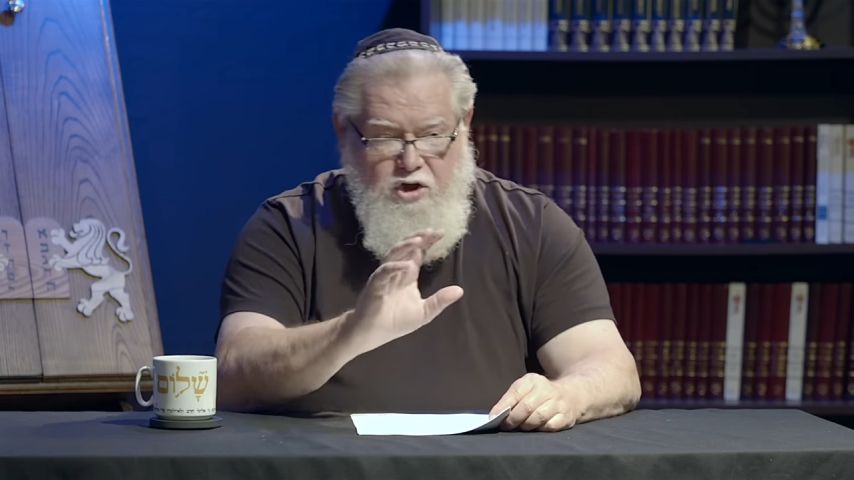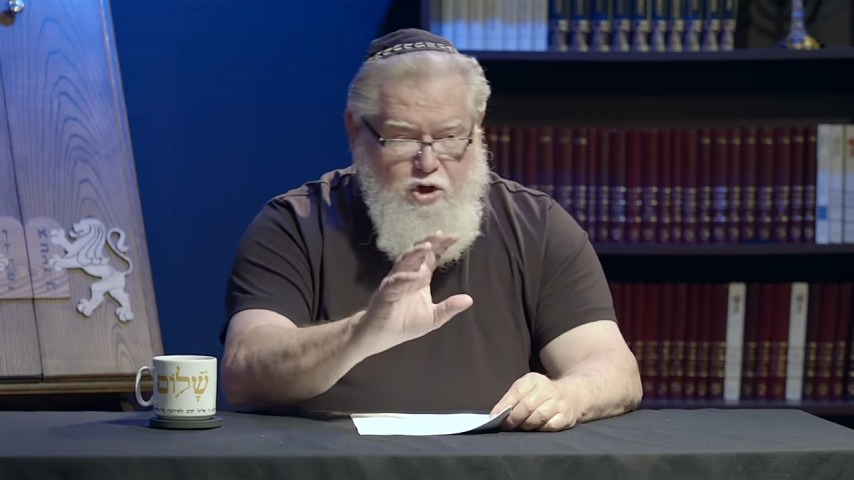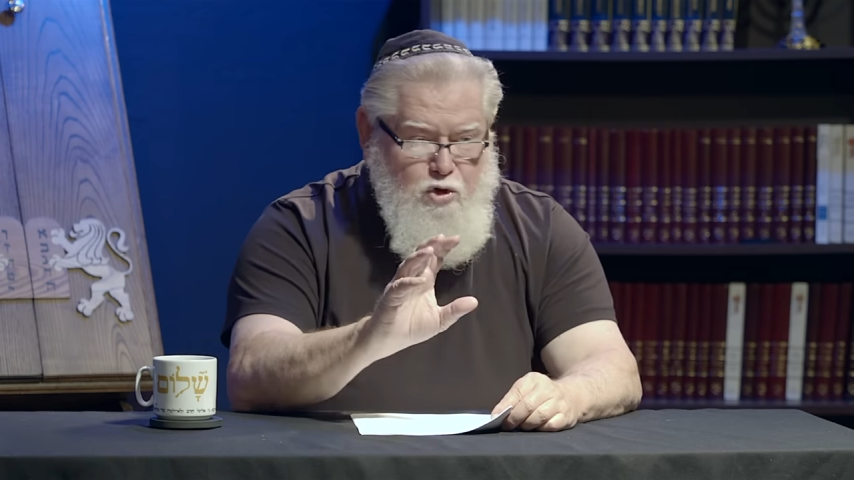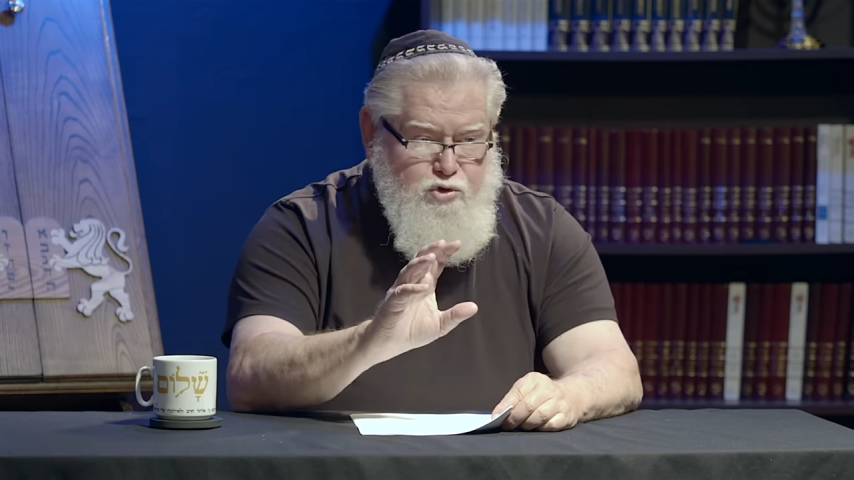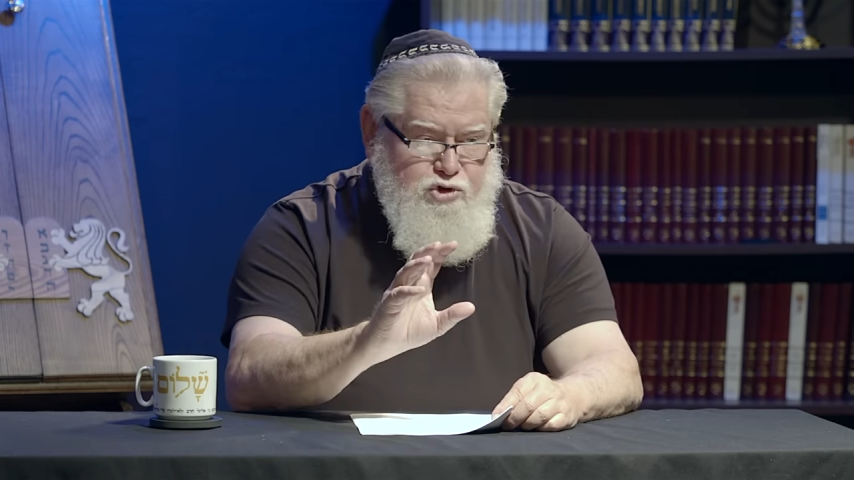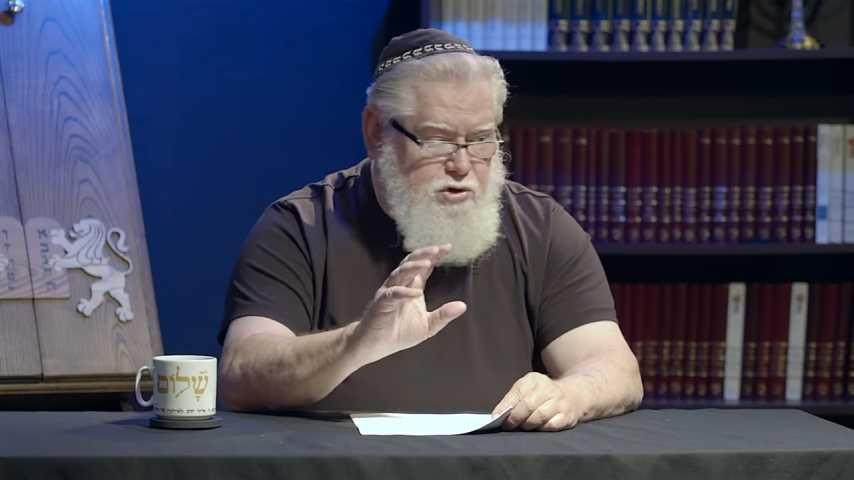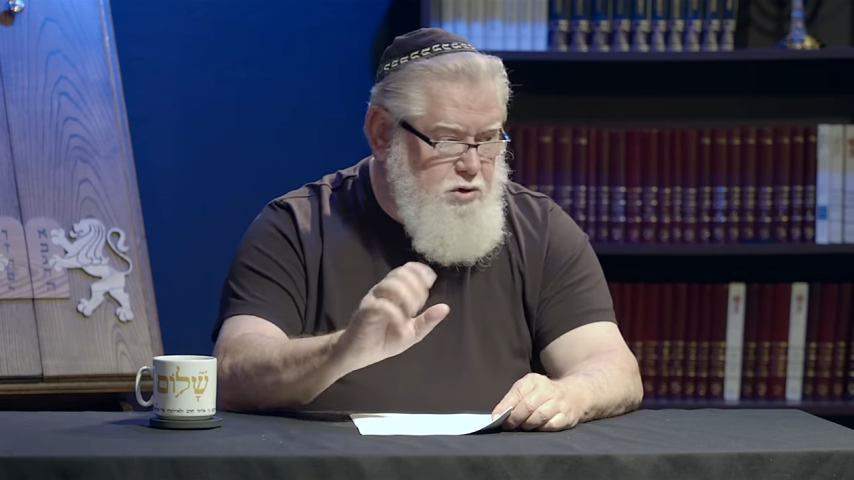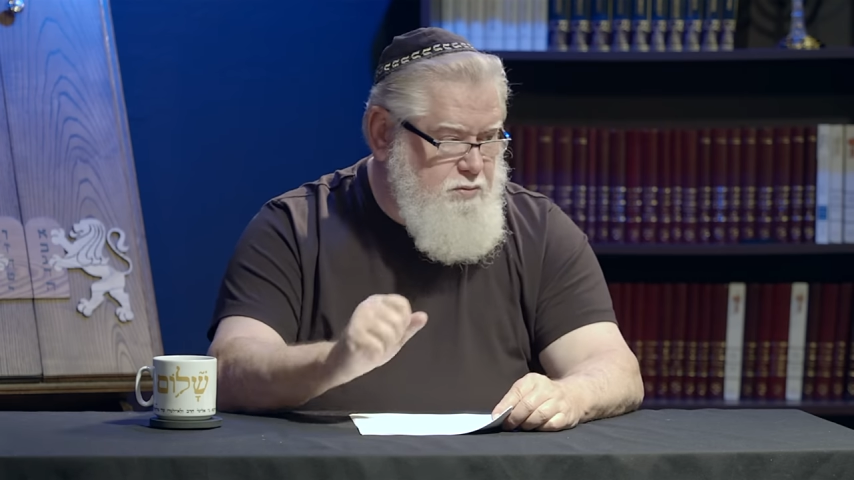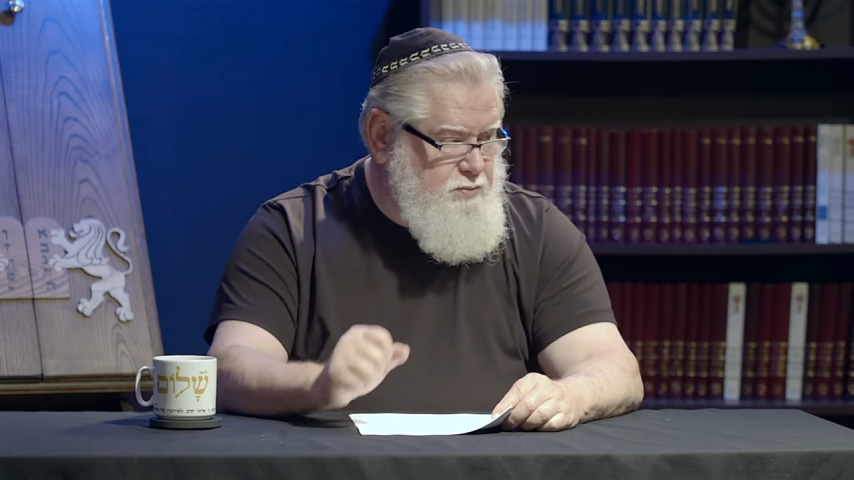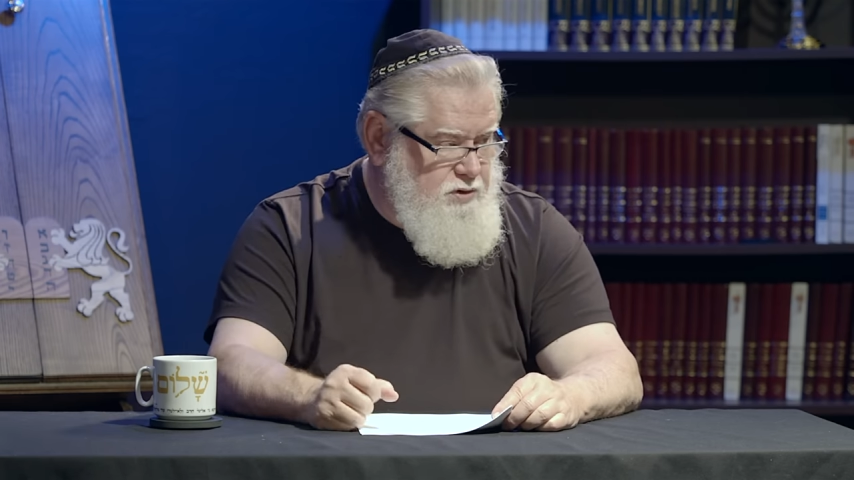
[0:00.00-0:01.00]

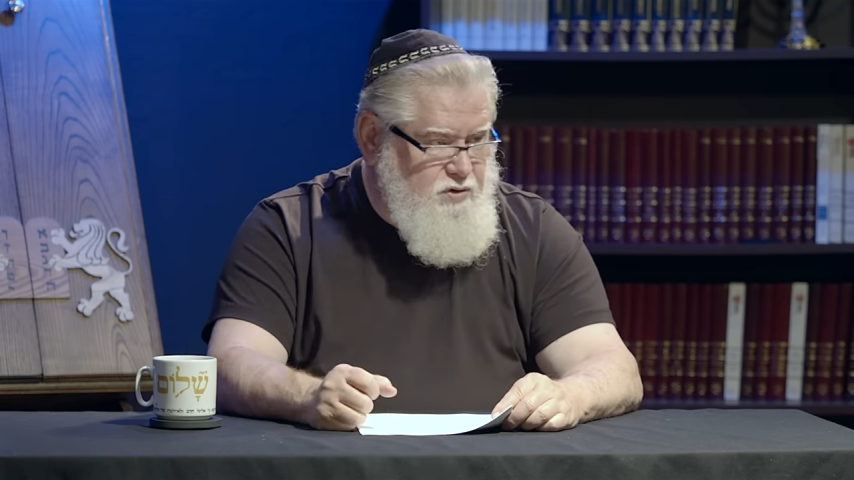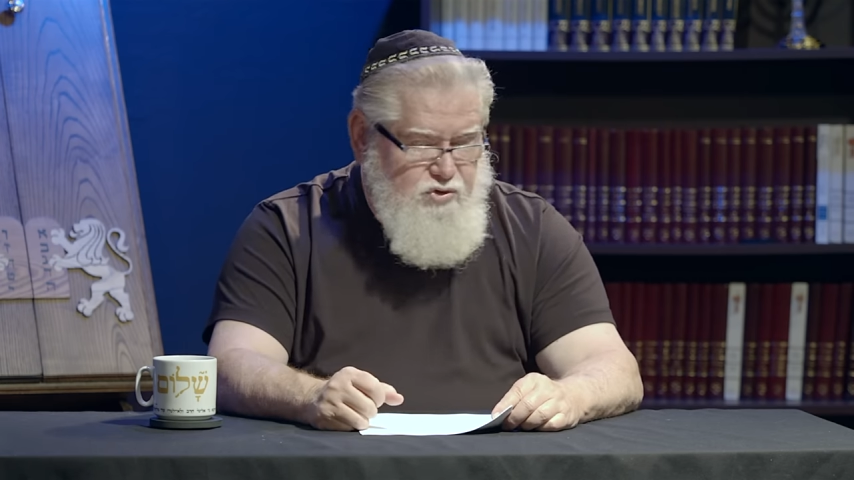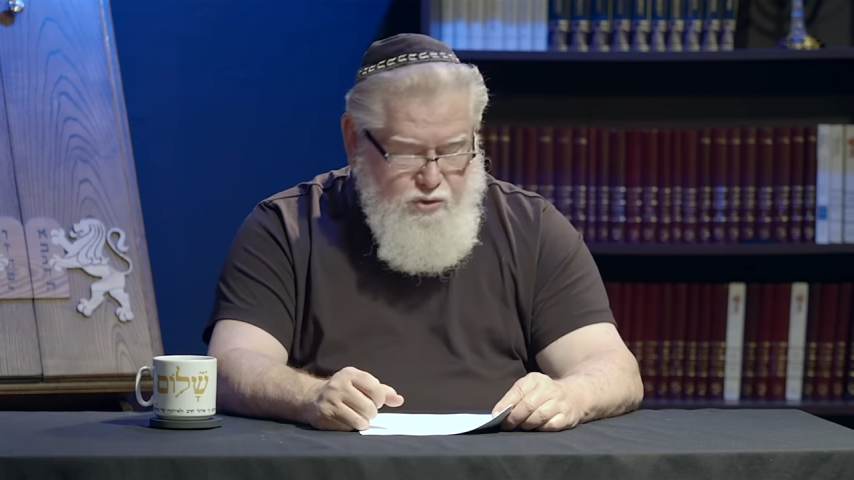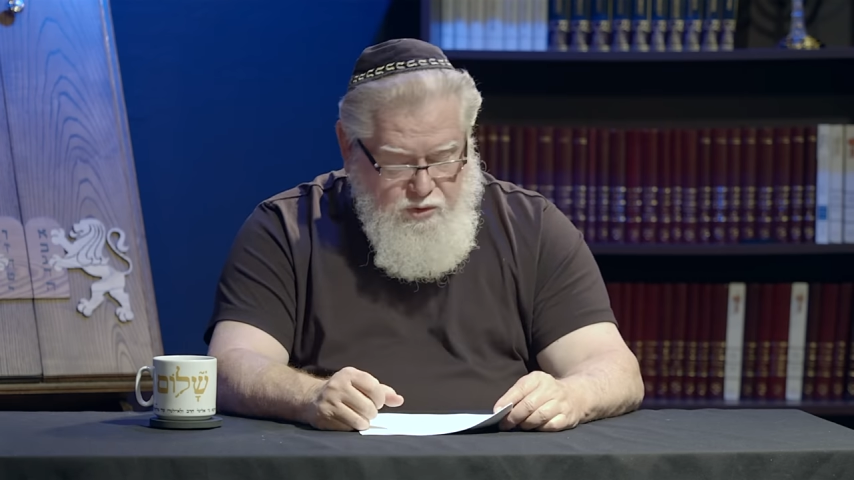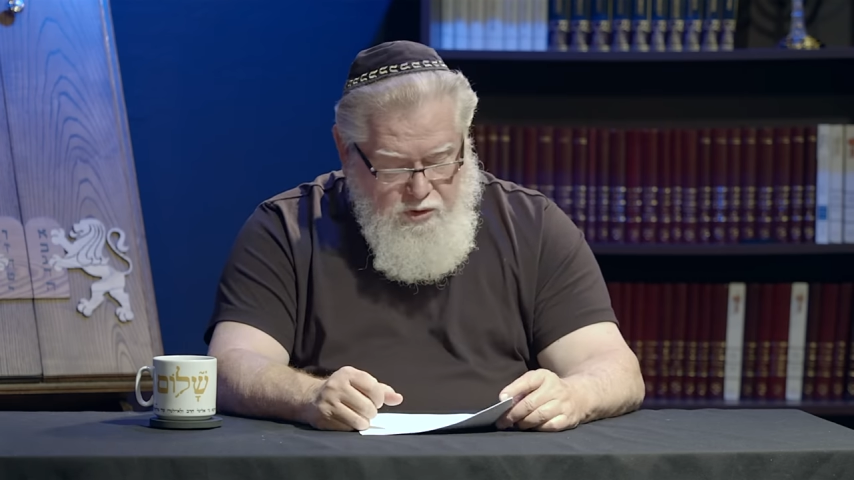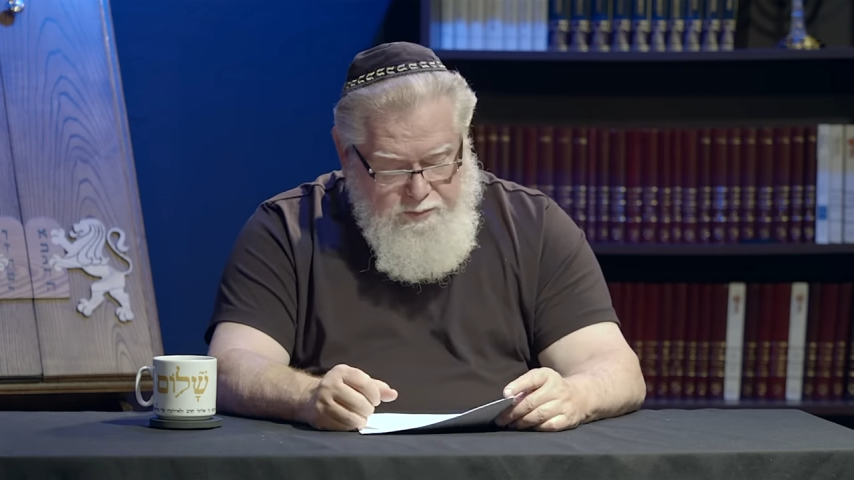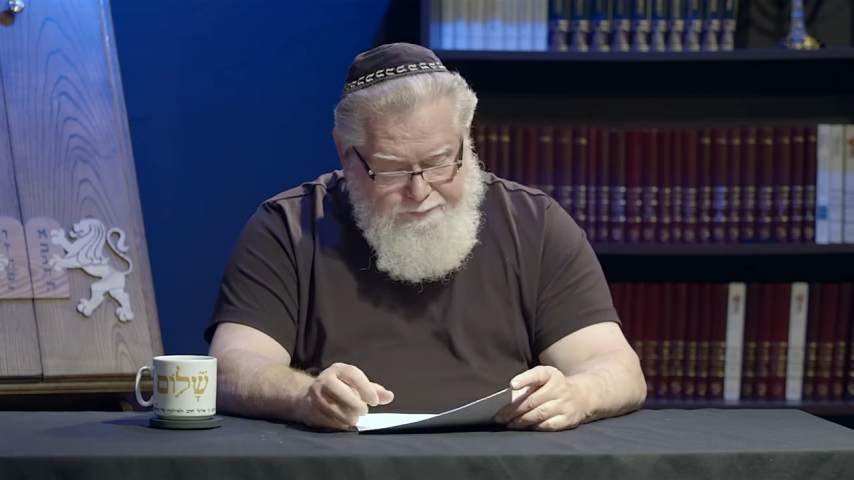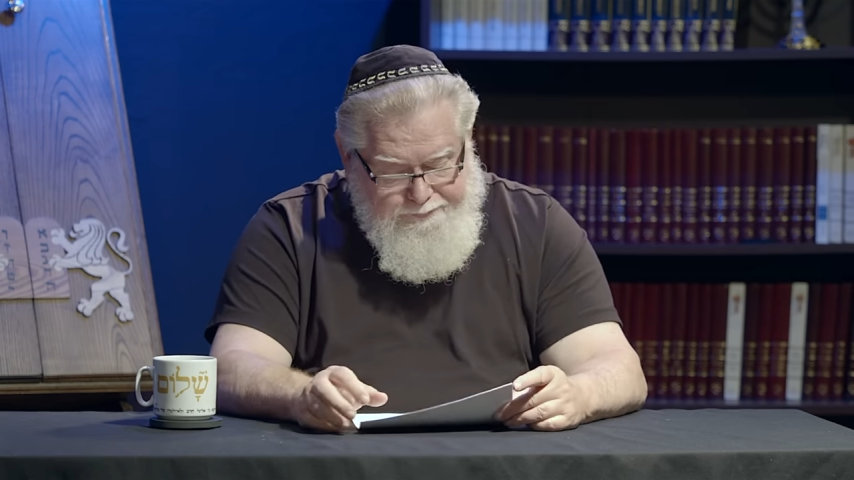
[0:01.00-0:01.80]
kosher to you.